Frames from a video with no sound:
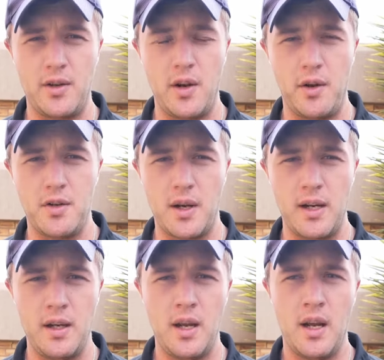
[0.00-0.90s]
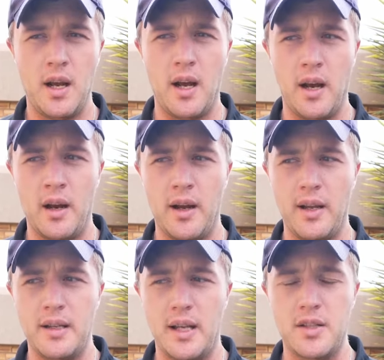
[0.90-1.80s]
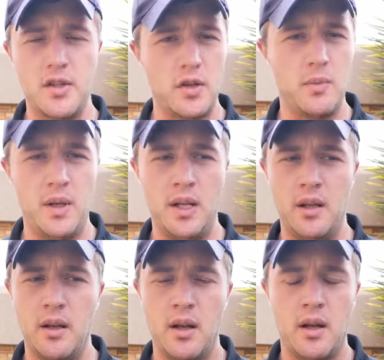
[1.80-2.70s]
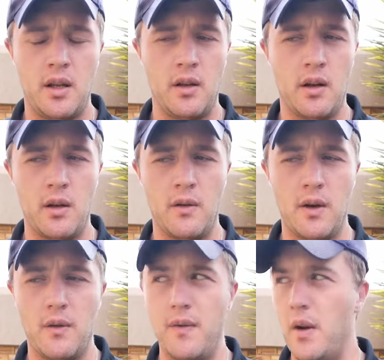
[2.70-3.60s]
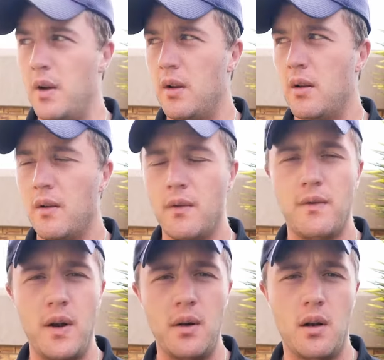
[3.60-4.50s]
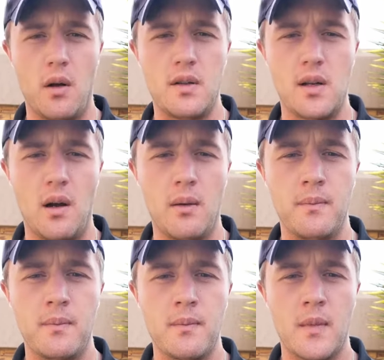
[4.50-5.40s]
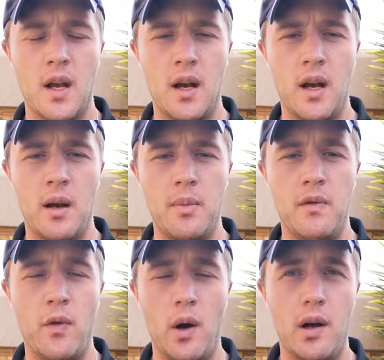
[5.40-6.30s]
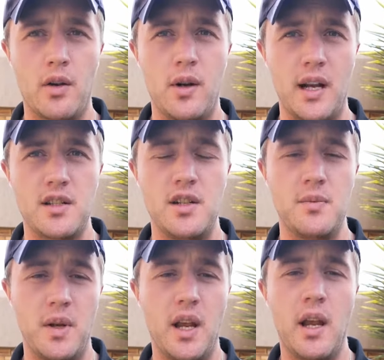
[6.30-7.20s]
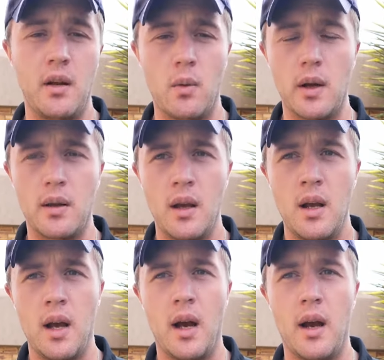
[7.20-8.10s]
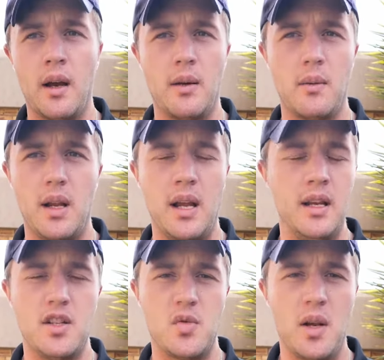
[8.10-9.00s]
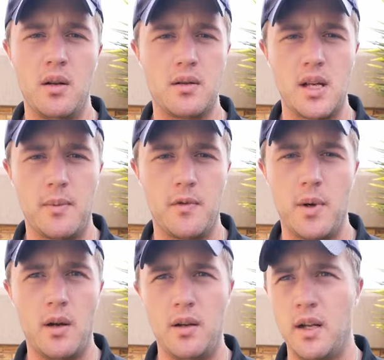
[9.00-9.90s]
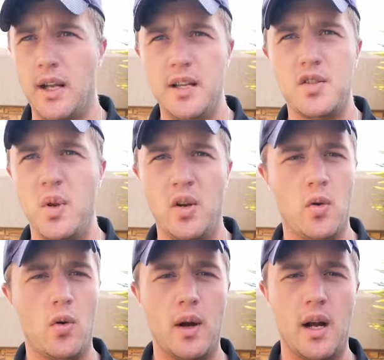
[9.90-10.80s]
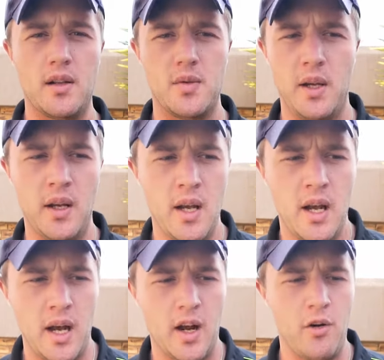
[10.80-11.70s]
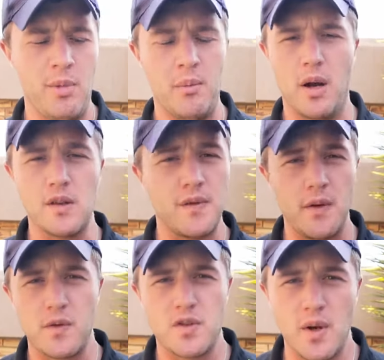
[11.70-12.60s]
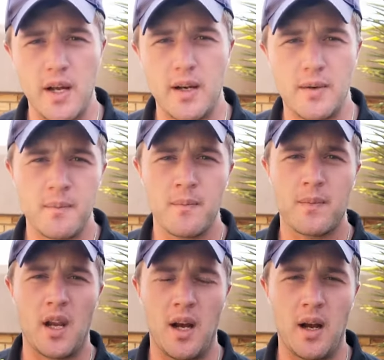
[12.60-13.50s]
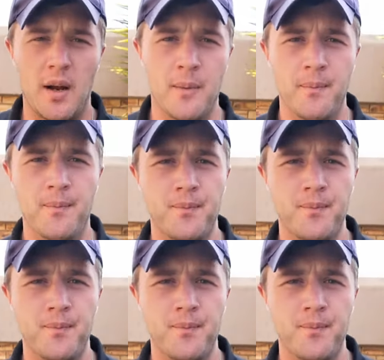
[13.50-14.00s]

during training. It took me, a very long time before I could actually begin with any swing type of bowling, in swing or out swing. I remember I was very frustrated. I